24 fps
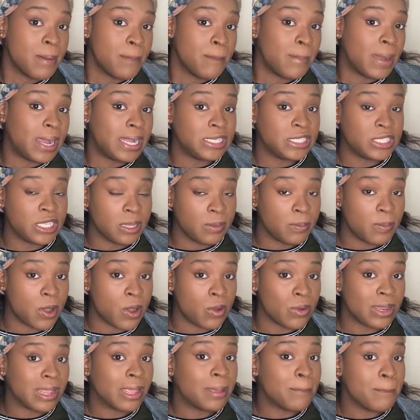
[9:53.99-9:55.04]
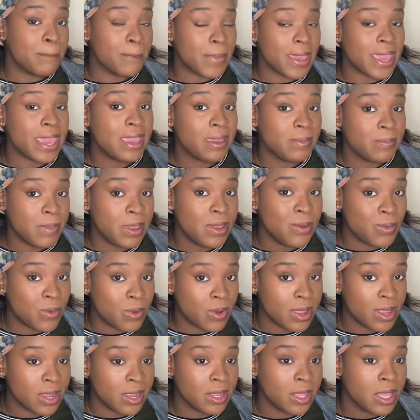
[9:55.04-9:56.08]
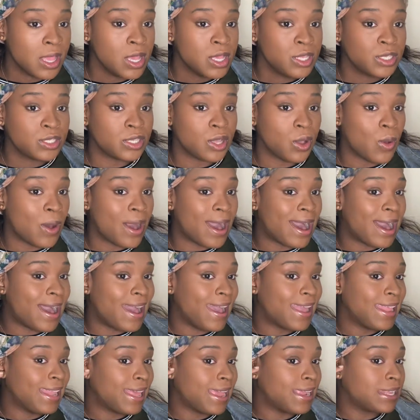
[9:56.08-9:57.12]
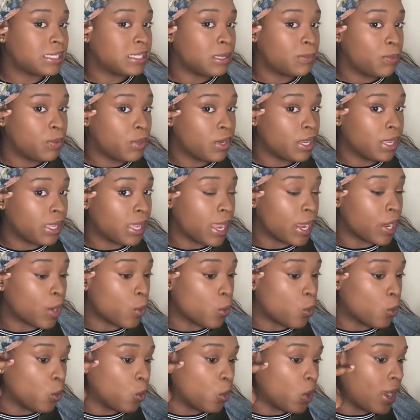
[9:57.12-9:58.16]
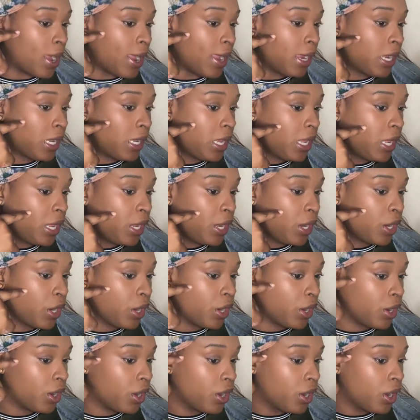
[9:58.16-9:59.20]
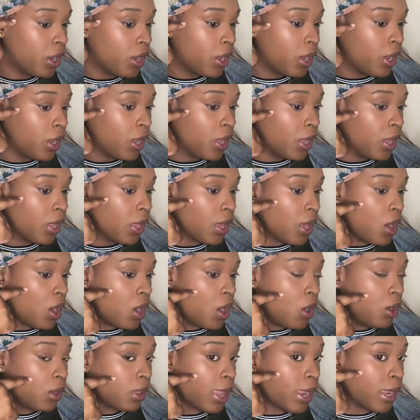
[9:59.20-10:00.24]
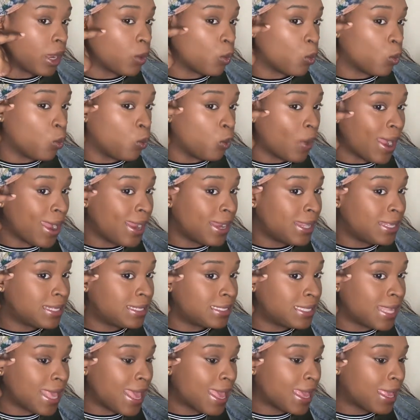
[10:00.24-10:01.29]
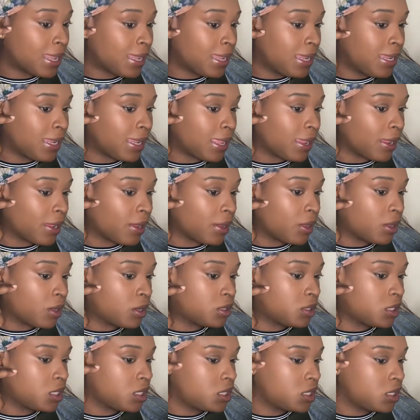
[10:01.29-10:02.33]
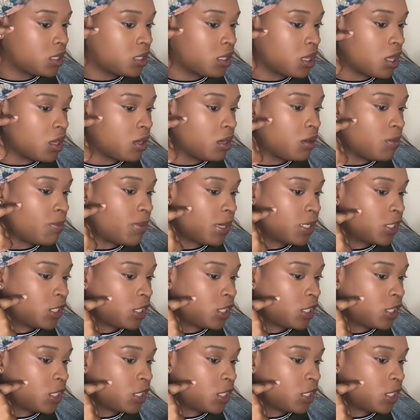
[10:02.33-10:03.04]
my cheekbone and make me one. So I like to put it like right here, like right exactly, like, because this is under my